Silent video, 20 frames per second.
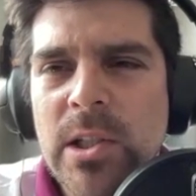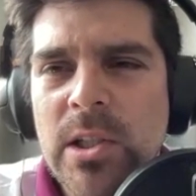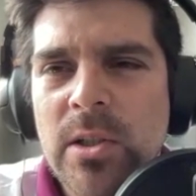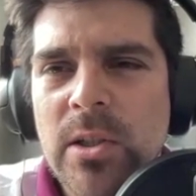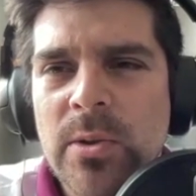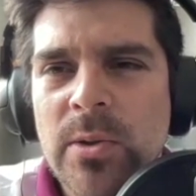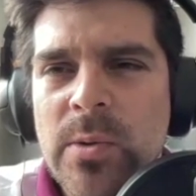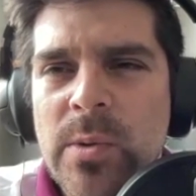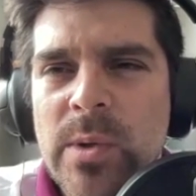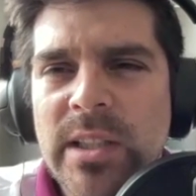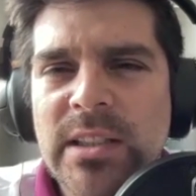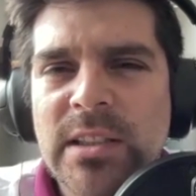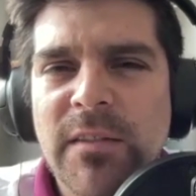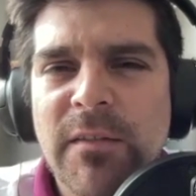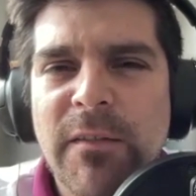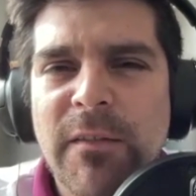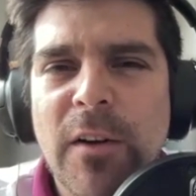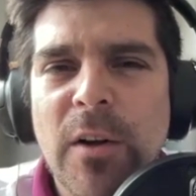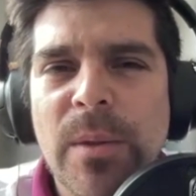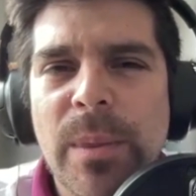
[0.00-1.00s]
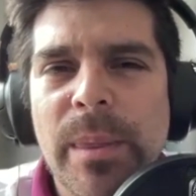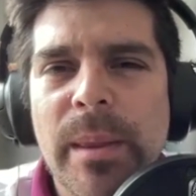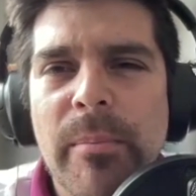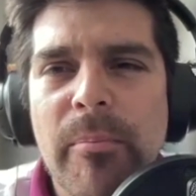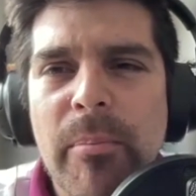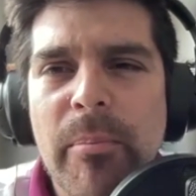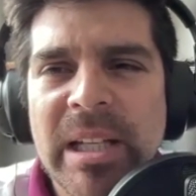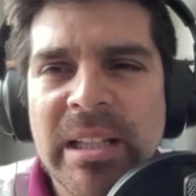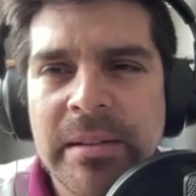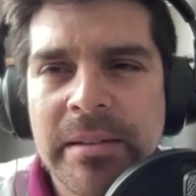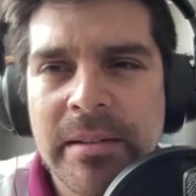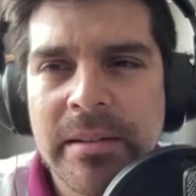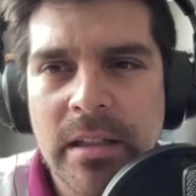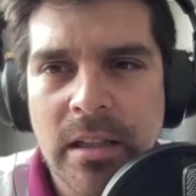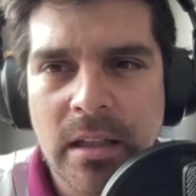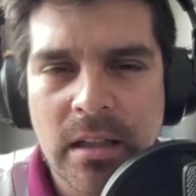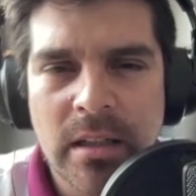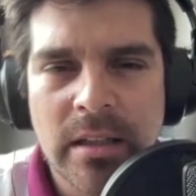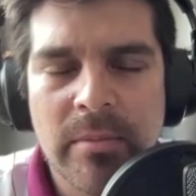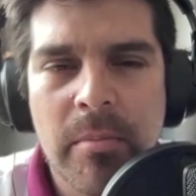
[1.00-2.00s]
you is
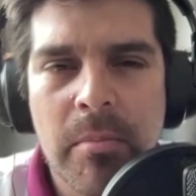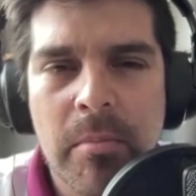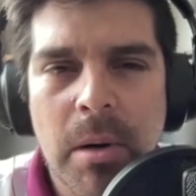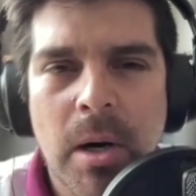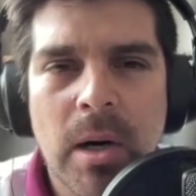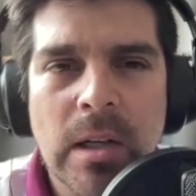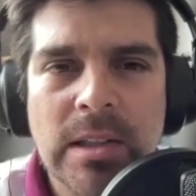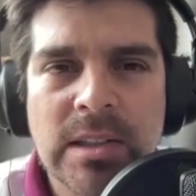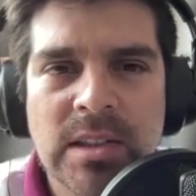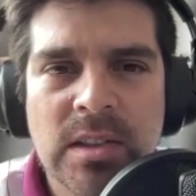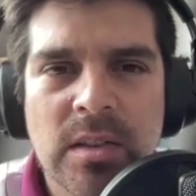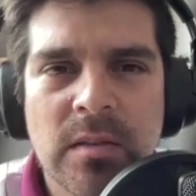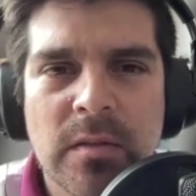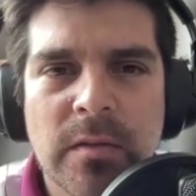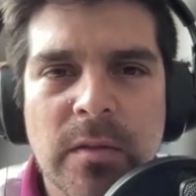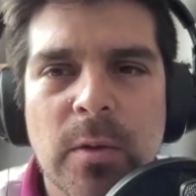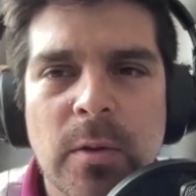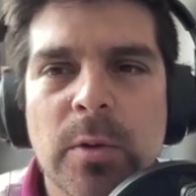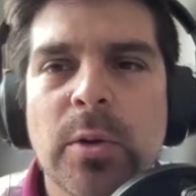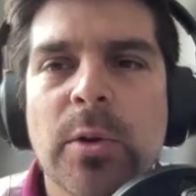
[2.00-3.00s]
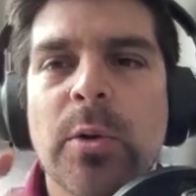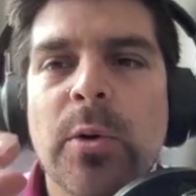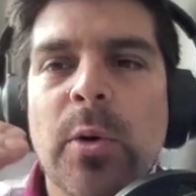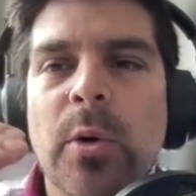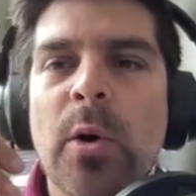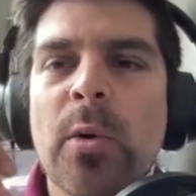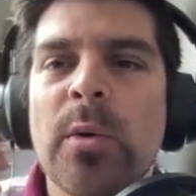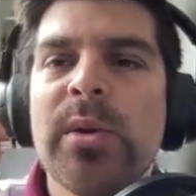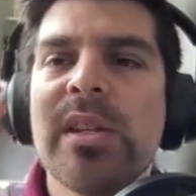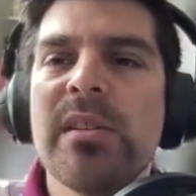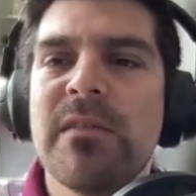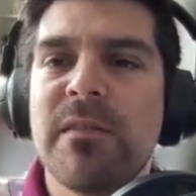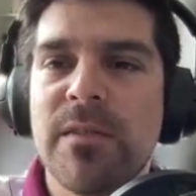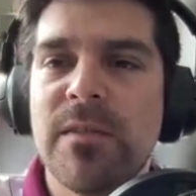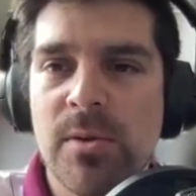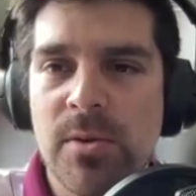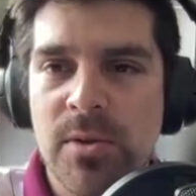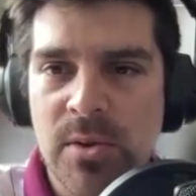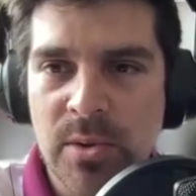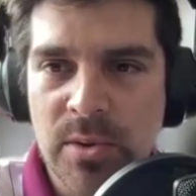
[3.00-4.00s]
fundamental in bars for growing the
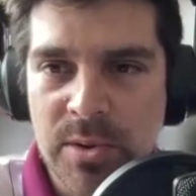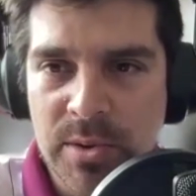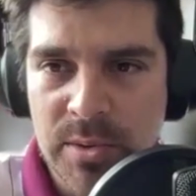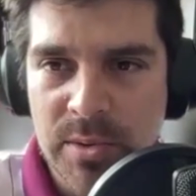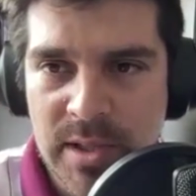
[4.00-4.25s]
future to